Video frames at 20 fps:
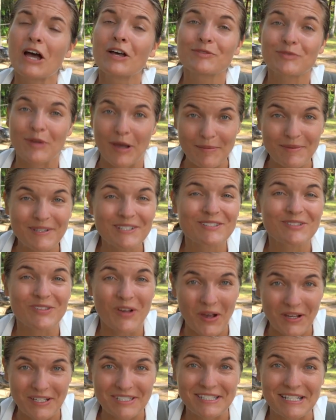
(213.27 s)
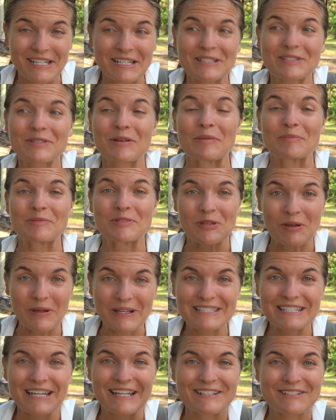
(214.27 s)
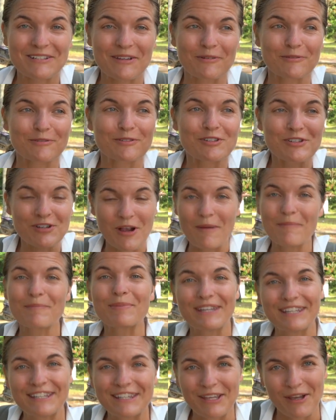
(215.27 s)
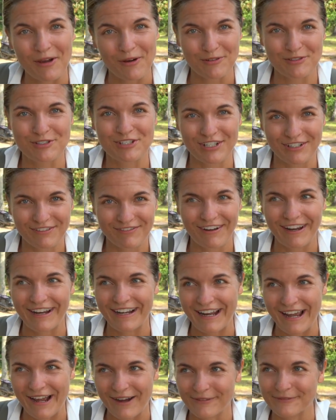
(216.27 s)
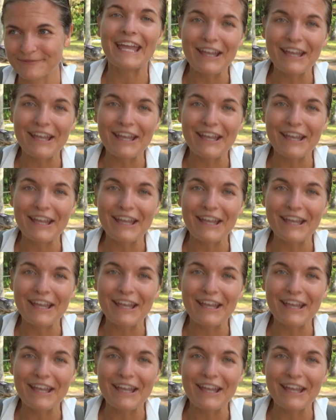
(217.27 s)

So I'm exhausted. So I'm so excited to go jump in the ocean right now.